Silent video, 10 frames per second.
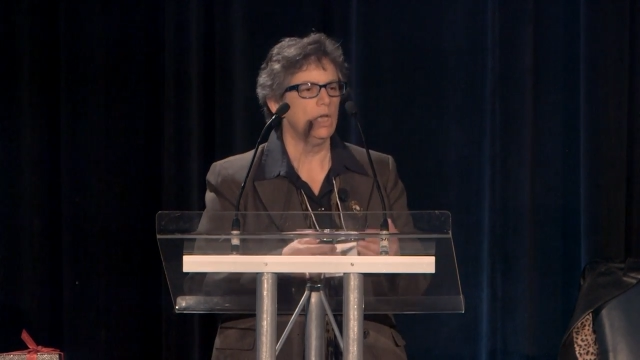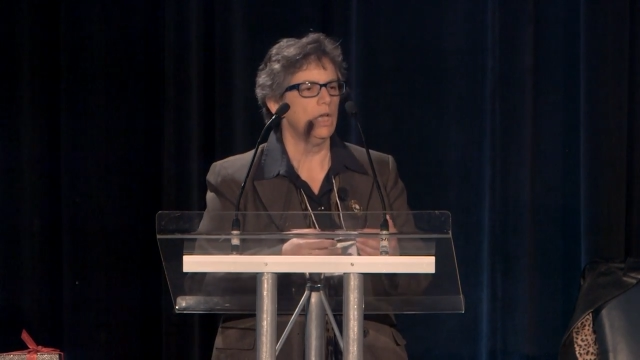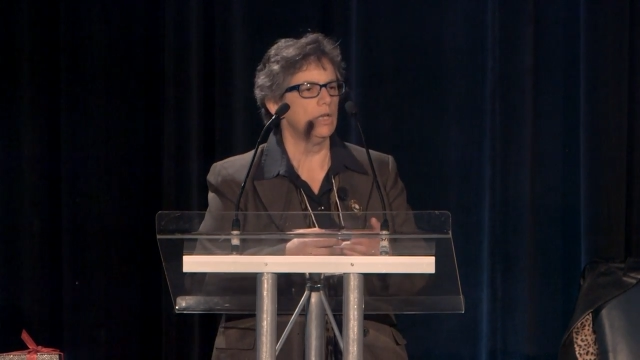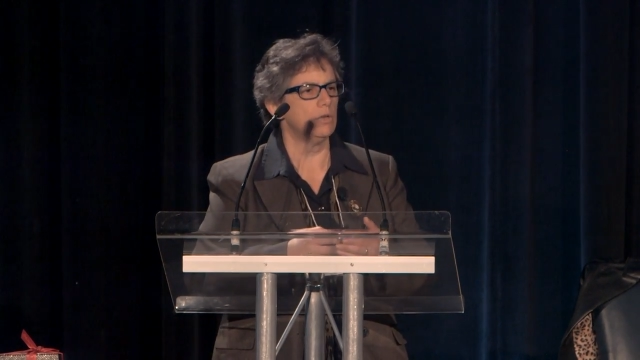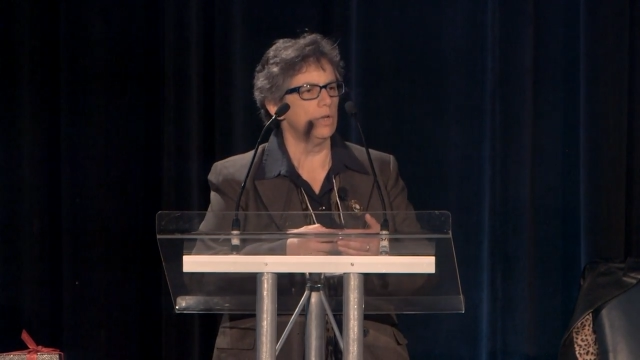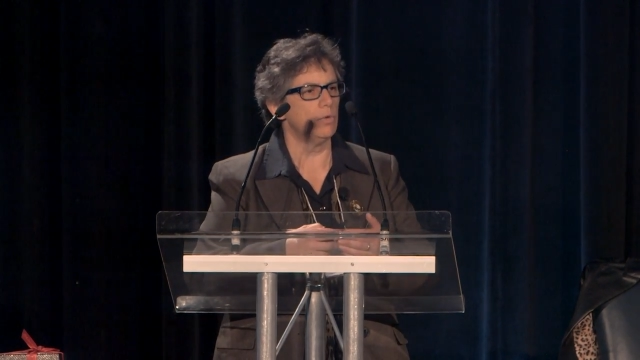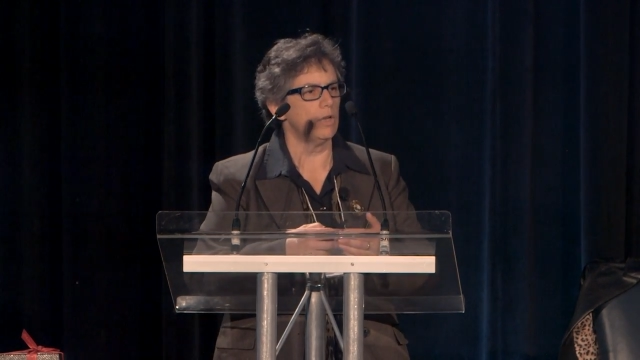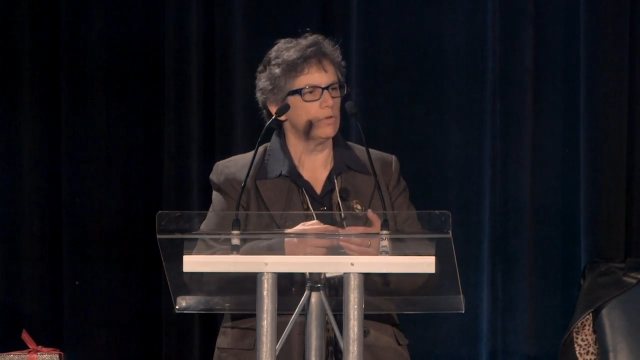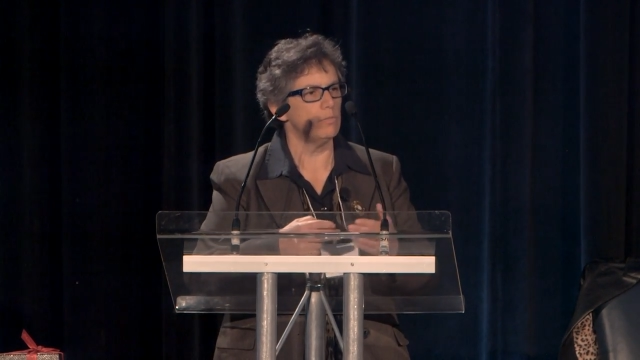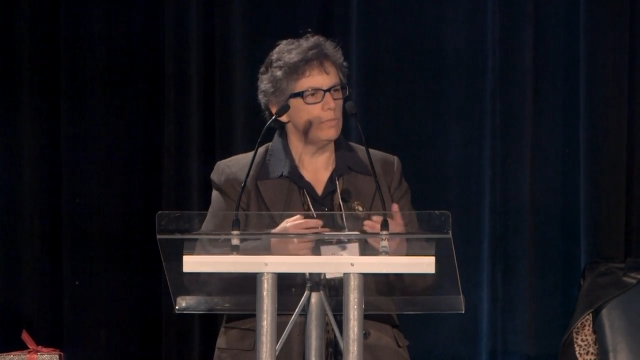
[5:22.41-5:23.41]
and we
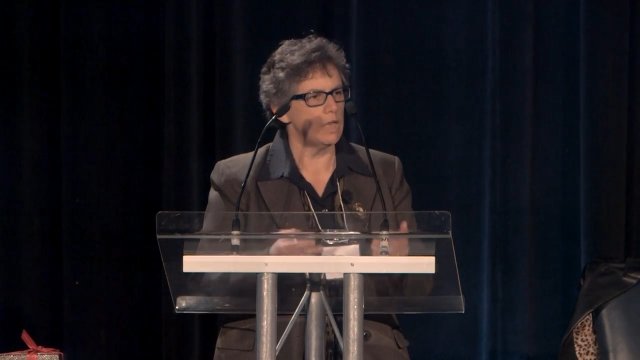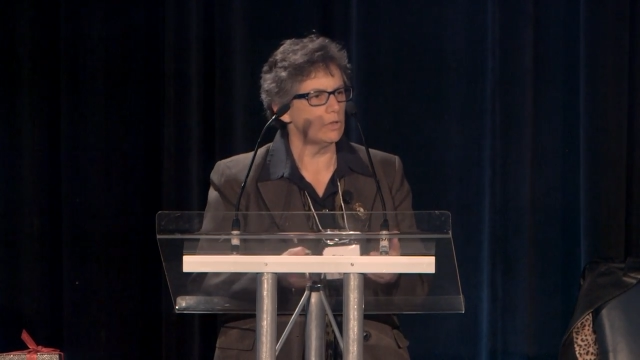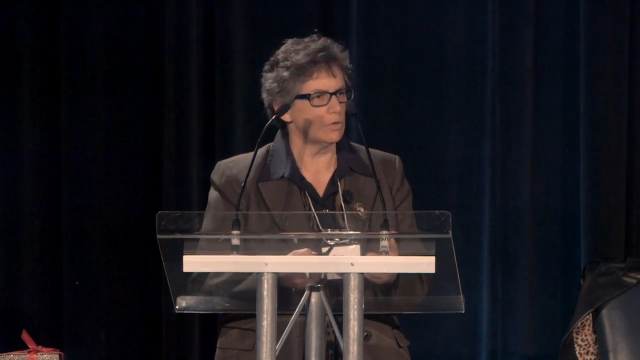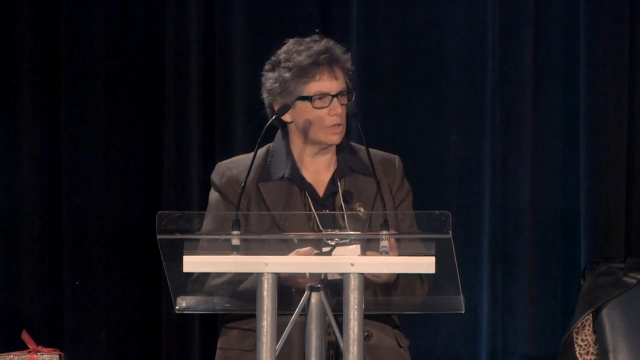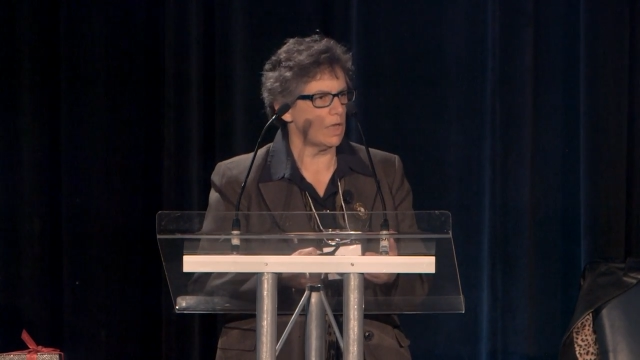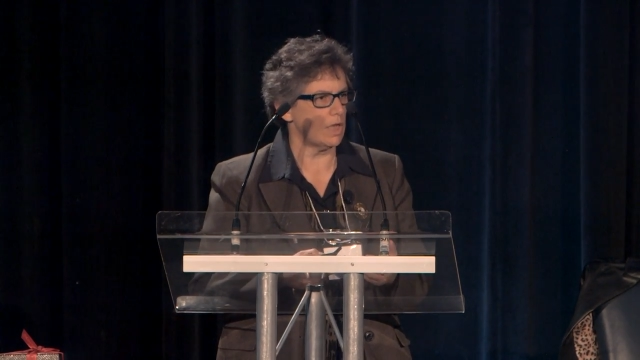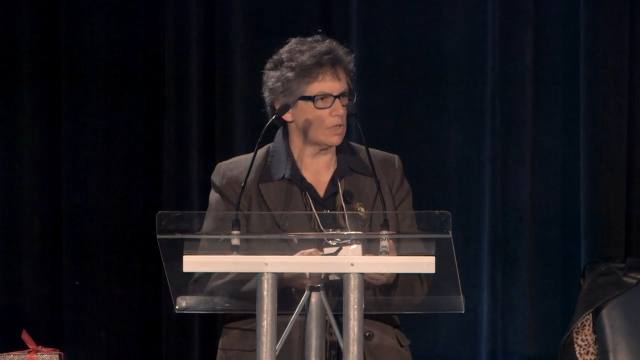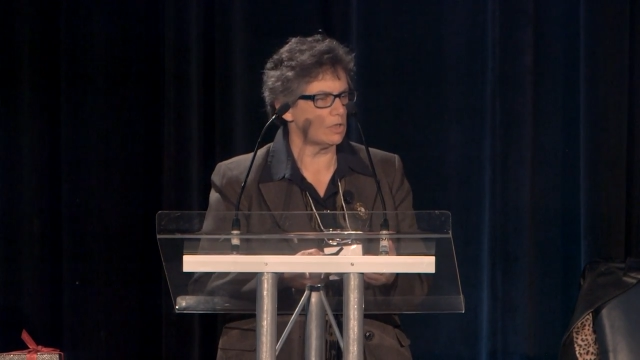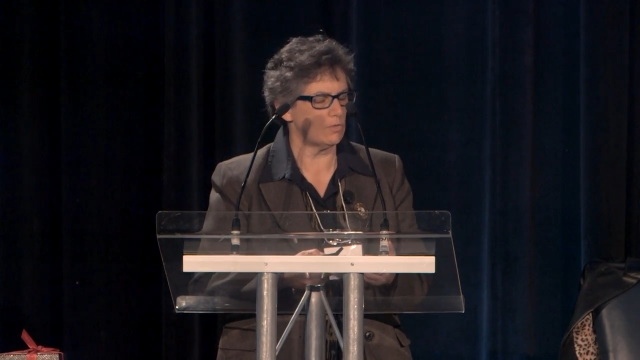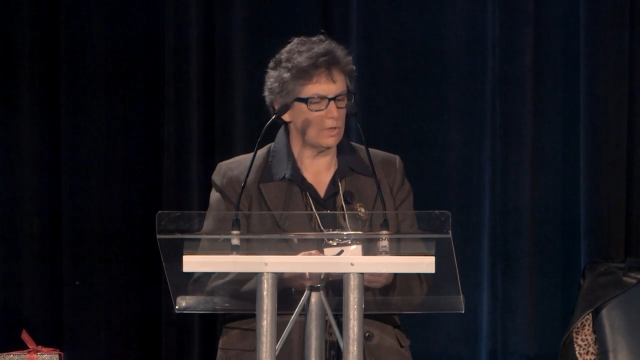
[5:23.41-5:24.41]
have to make their
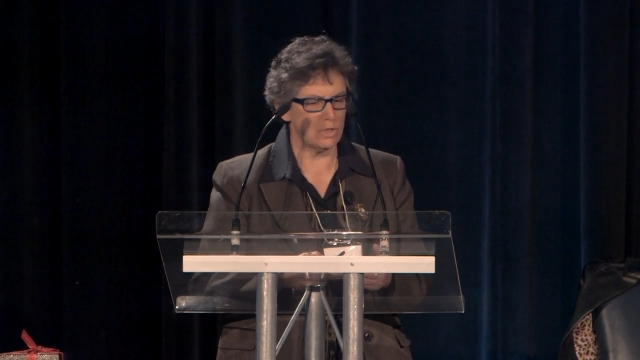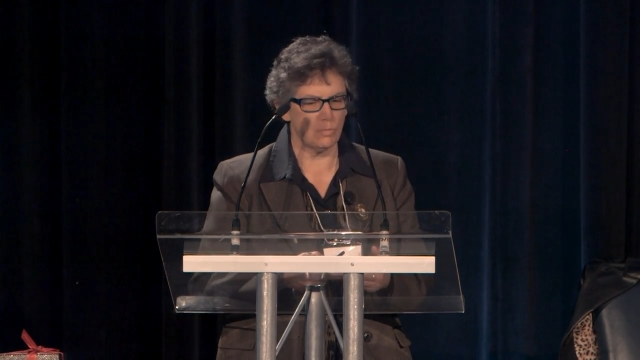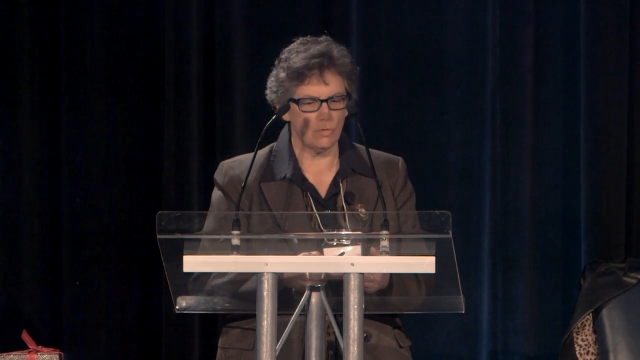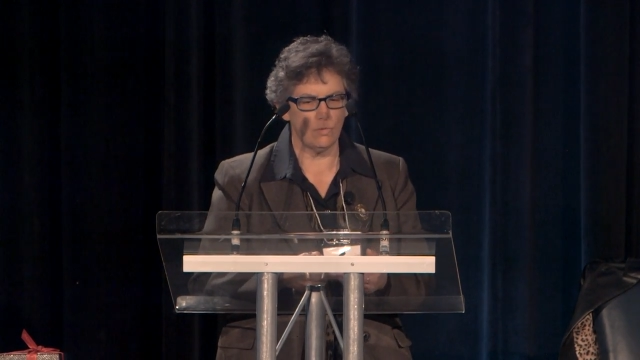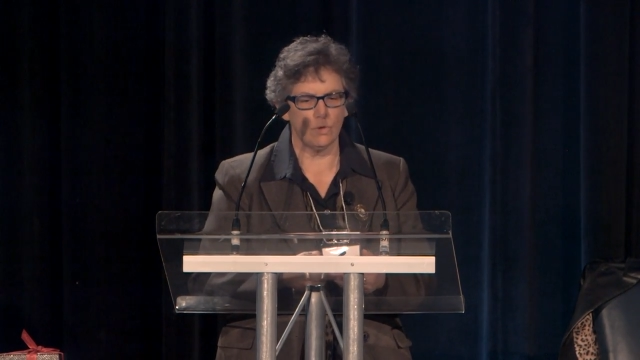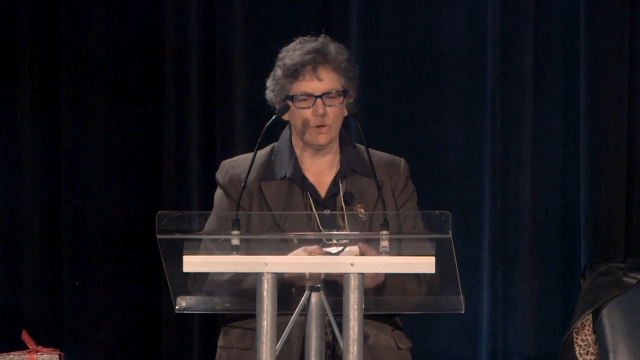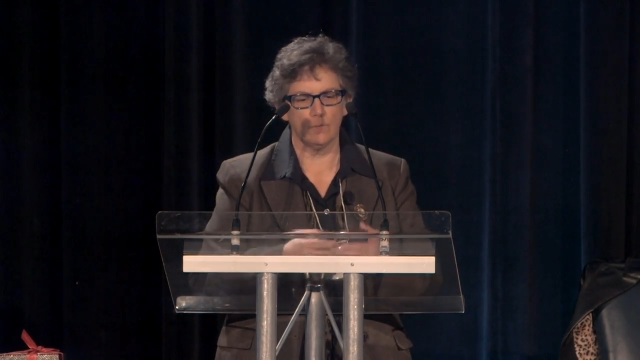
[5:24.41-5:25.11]
tasks feasible for